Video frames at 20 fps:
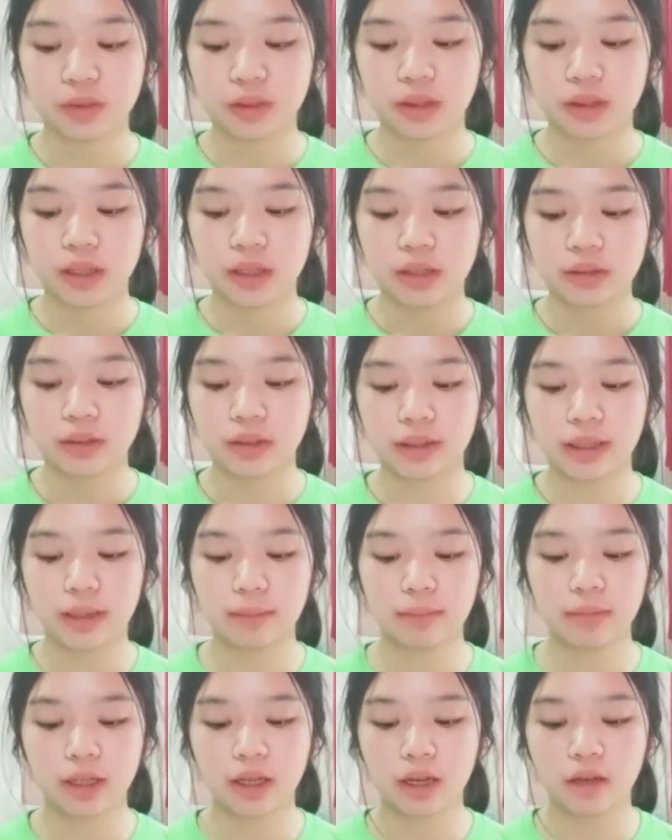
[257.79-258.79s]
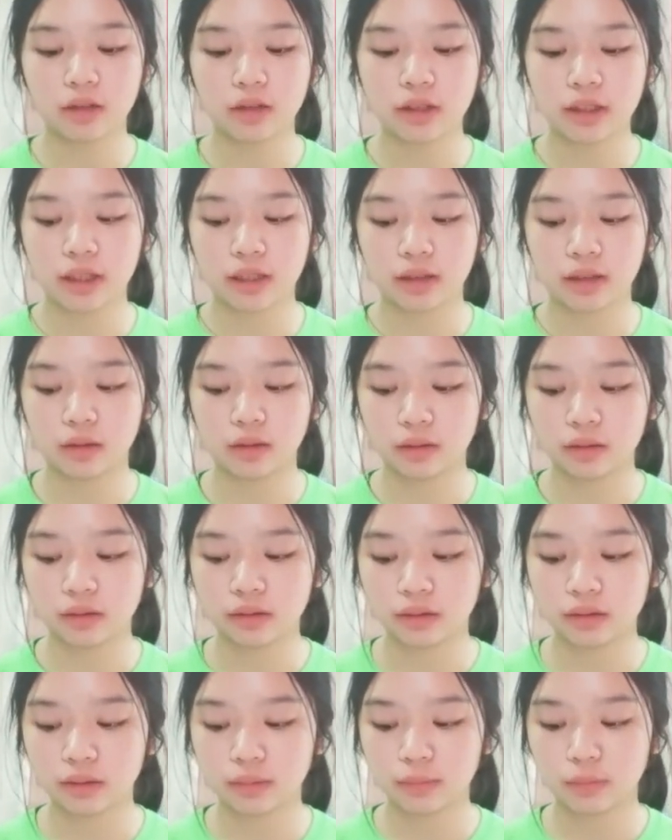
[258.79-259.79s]
The chemical juglone
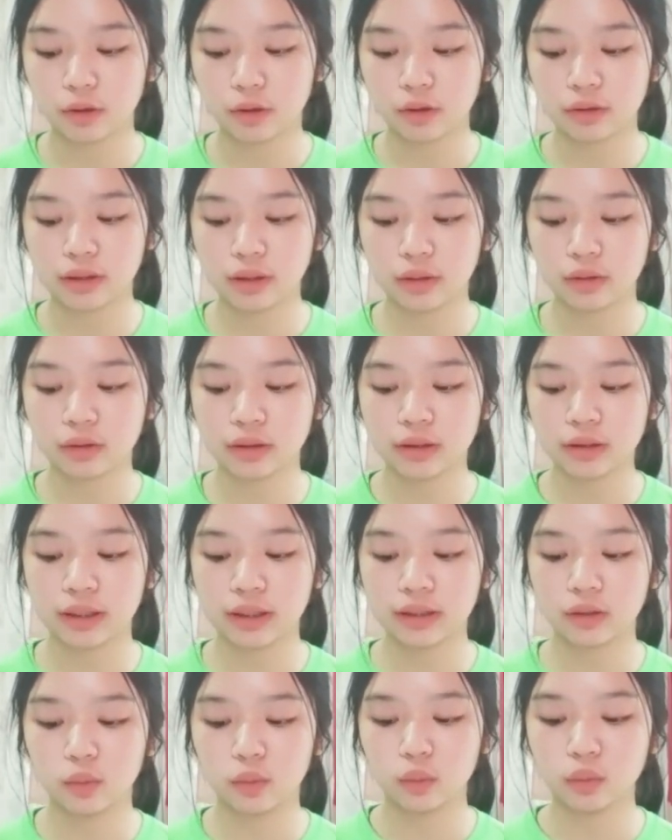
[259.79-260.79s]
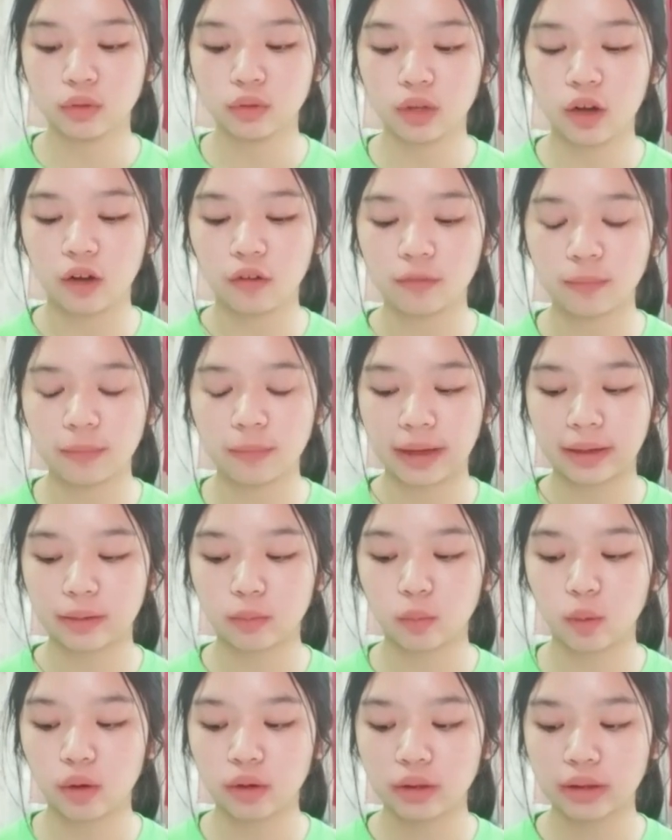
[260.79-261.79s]
produced in the root of black
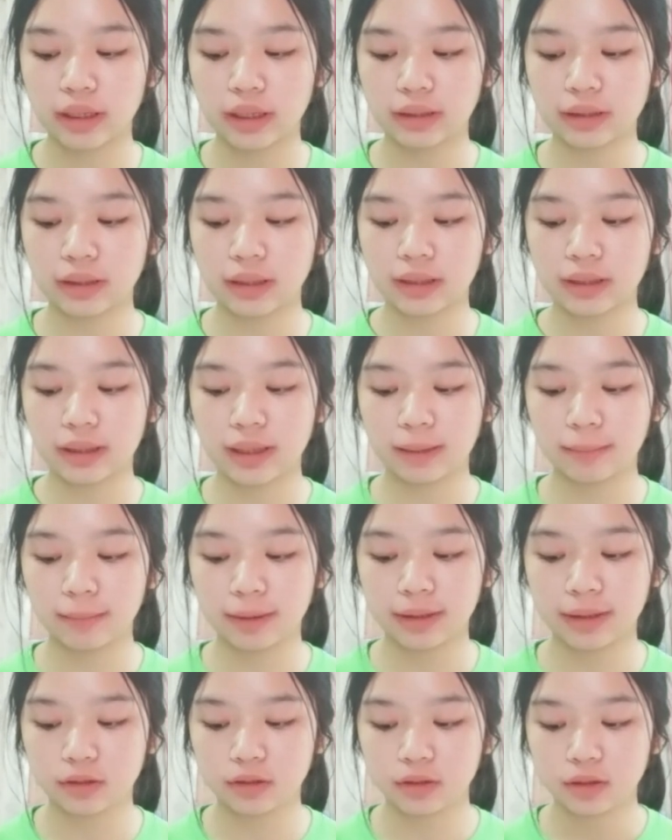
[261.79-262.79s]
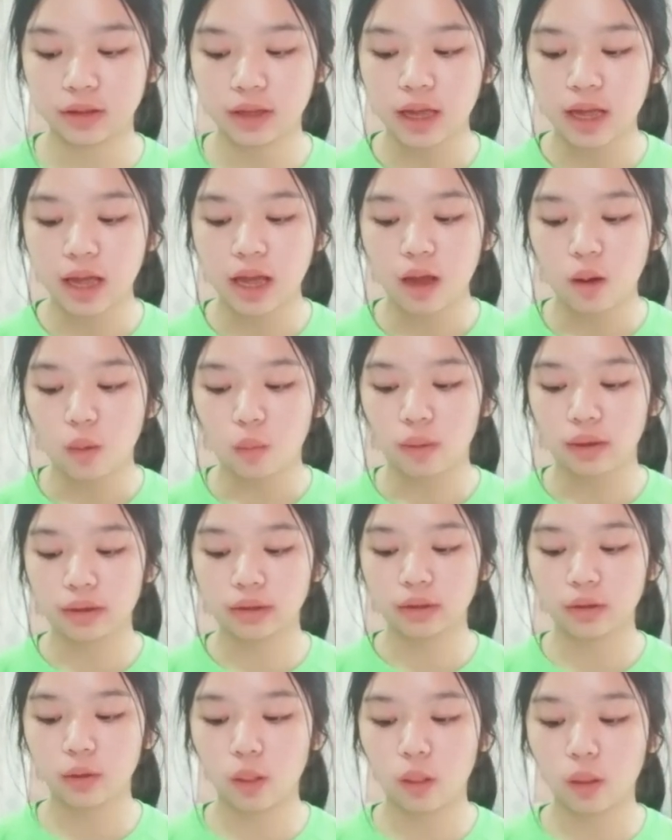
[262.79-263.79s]
walnut inhibits one
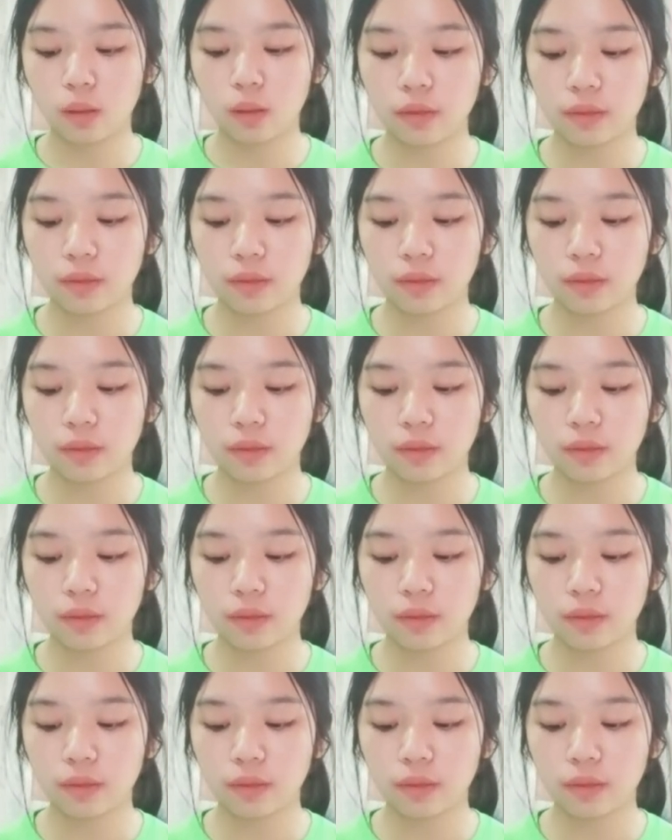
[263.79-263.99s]
growth